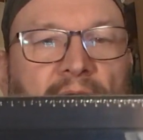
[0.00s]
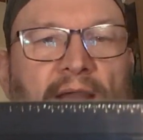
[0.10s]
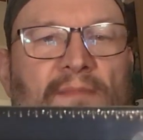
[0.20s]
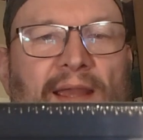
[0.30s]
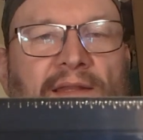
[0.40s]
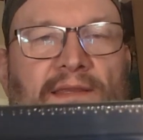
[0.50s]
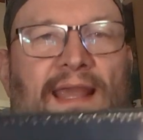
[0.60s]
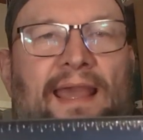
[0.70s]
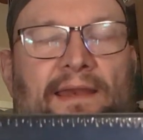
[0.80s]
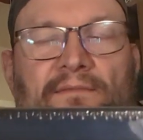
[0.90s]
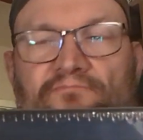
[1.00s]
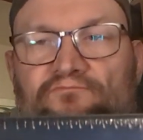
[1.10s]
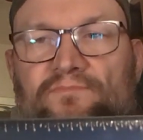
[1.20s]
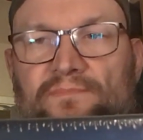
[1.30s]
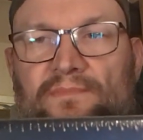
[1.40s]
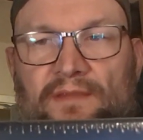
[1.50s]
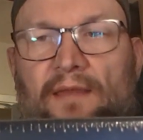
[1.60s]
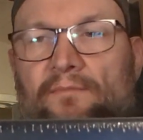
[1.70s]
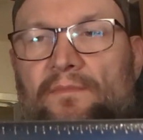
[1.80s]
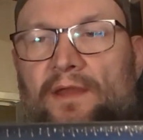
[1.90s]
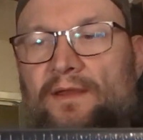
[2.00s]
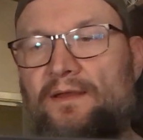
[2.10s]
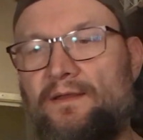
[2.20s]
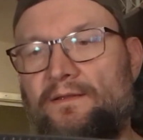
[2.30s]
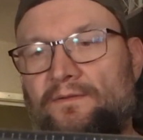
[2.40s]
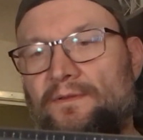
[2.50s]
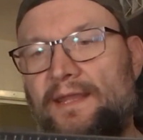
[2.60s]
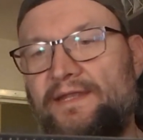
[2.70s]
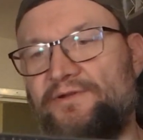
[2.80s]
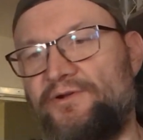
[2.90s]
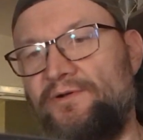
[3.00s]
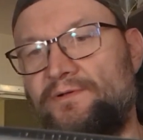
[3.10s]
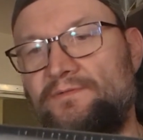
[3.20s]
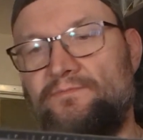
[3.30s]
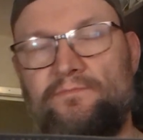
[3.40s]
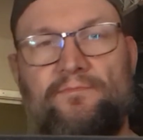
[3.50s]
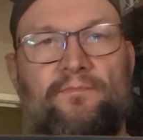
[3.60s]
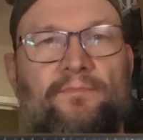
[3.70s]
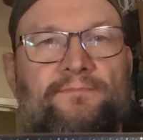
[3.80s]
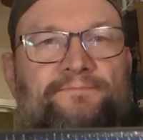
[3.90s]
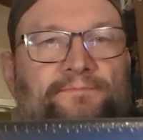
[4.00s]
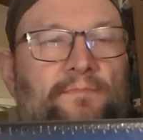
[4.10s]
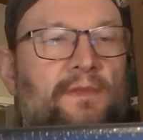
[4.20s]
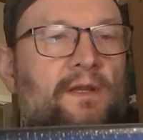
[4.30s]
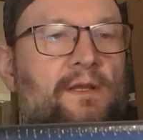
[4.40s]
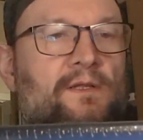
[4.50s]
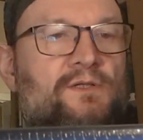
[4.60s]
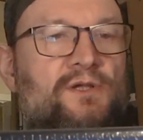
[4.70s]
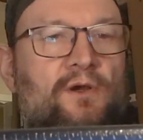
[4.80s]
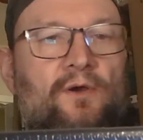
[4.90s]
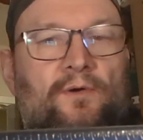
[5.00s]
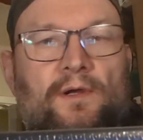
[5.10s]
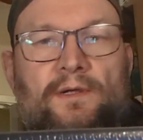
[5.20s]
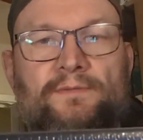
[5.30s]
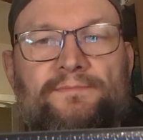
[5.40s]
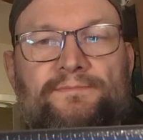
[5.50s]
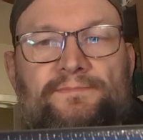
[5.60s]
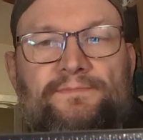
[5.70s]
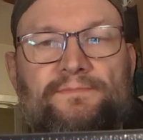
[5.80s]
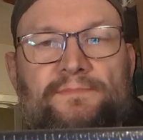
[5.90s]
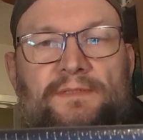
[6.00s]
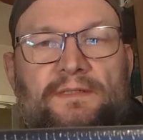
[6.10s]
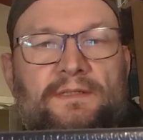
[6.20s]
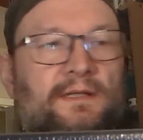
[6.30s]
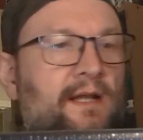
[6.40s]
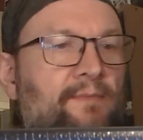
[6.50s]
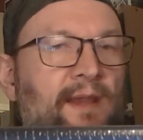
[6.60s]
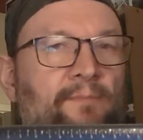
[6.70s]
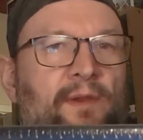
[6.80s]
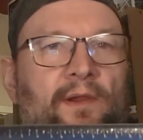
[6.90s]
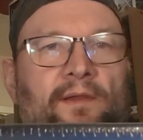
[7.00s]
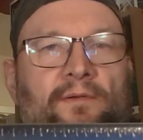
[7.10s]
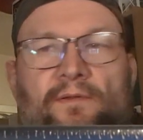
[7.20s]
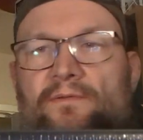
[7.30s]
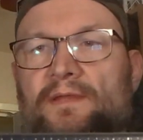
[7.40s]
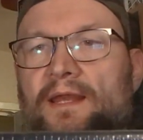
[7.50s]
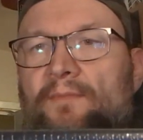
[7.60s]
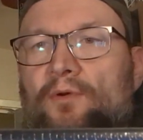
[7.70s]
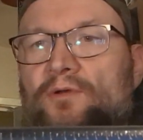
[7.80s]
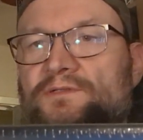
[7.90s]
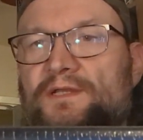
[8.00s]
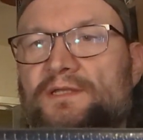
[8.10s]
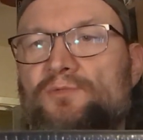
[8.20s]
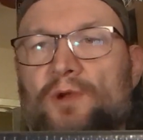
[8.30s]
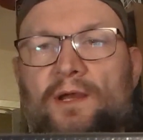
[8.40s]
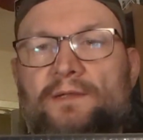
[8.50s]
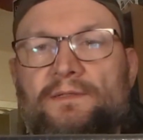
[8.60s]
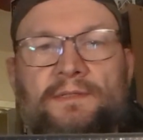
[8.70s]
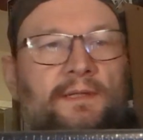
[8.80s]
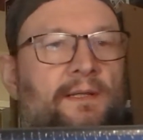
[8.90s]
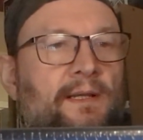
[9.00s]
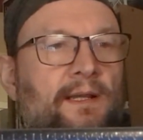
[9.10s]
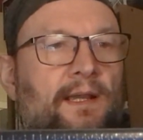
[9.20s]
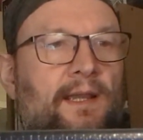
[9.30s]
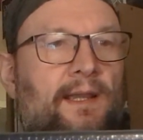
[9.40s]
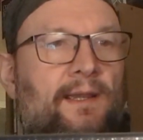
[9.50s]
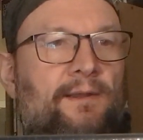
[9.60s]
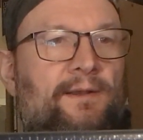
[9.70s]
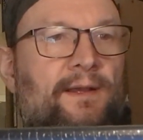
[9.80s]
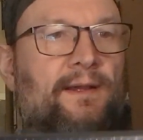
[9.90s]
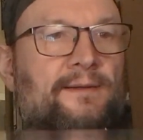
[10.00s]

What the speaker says: I might get them later. So I'm happy that I bought this one, and